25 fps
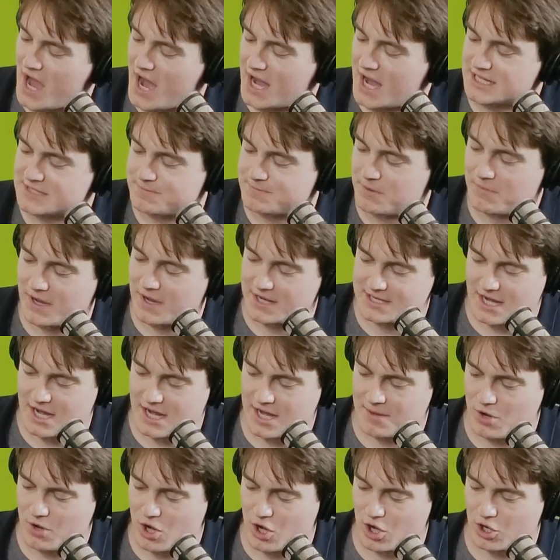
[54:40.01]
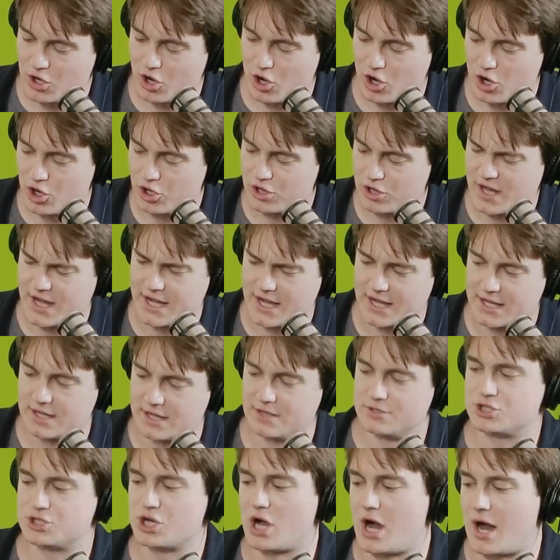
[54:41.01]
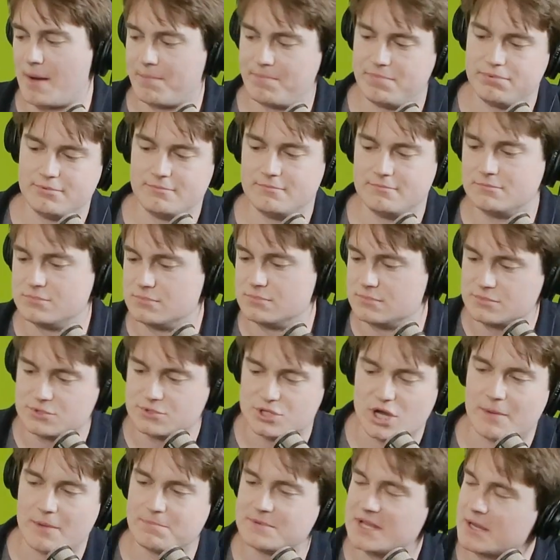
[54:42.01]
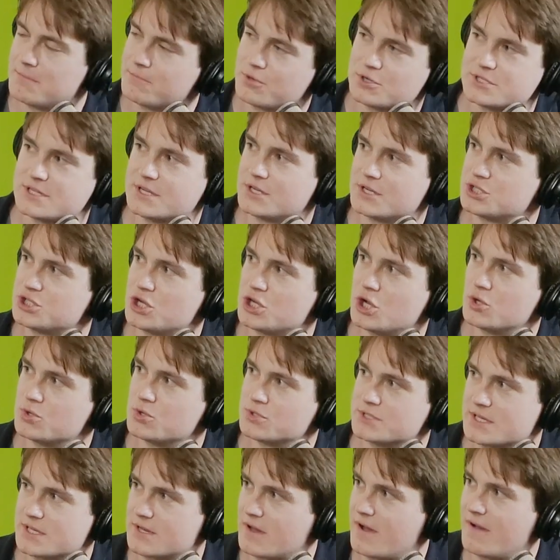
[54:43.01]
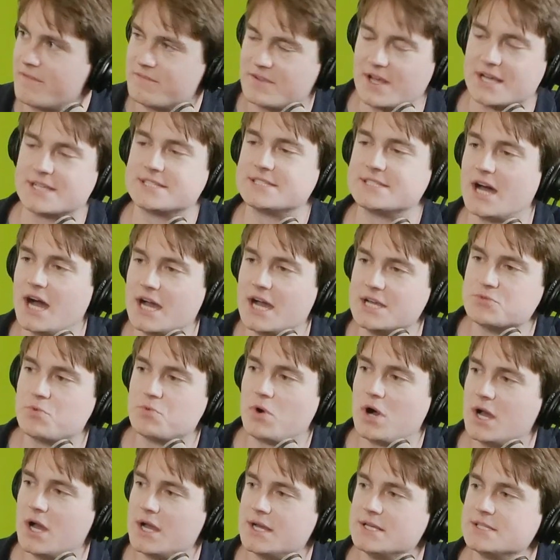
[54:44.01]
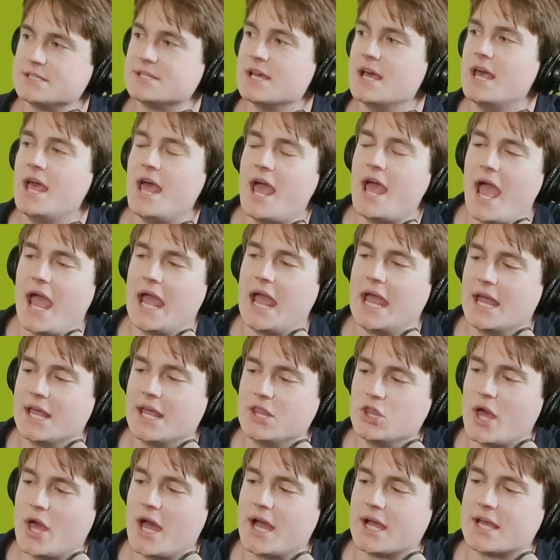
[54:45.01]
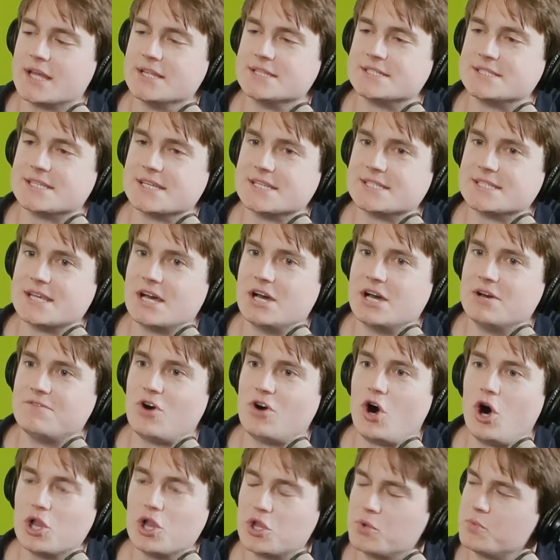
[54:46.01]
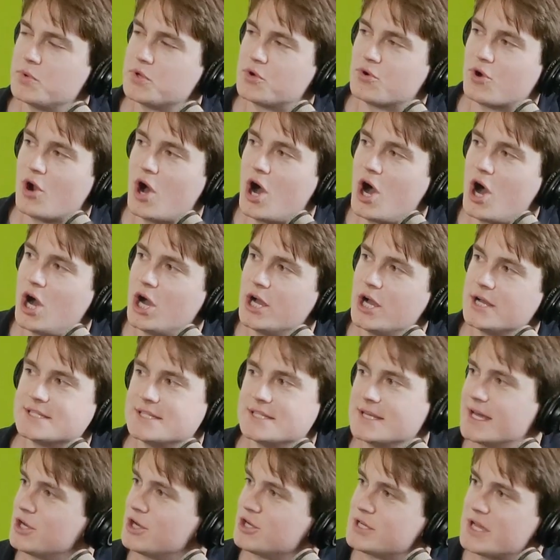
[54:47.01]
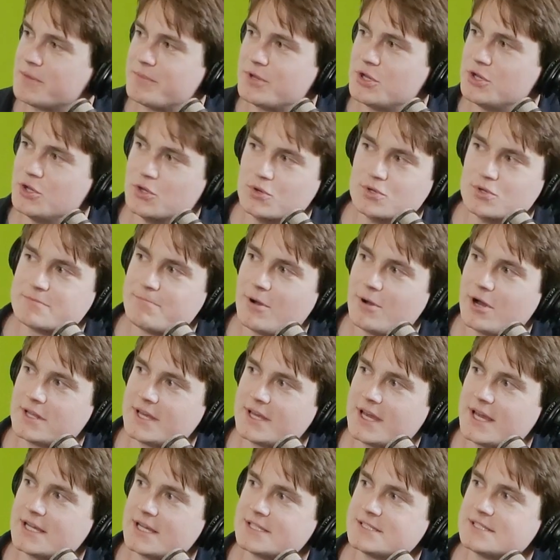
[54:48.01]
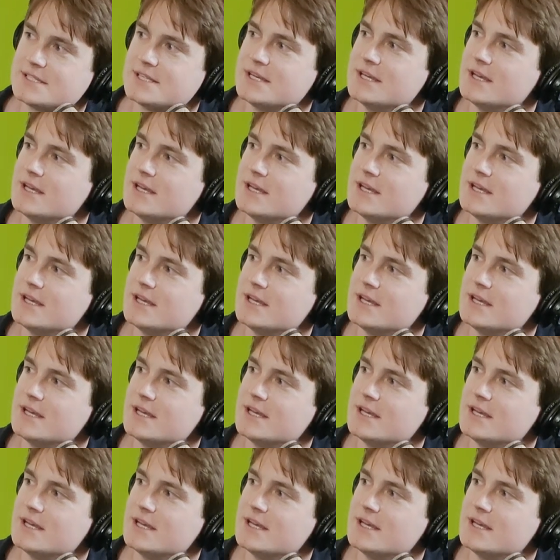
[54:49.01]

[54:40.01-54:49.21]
I spend my time on our like top top 10% of shows of like size wise. And that consists of Hollywood Raw. It's an entertainment news podcast.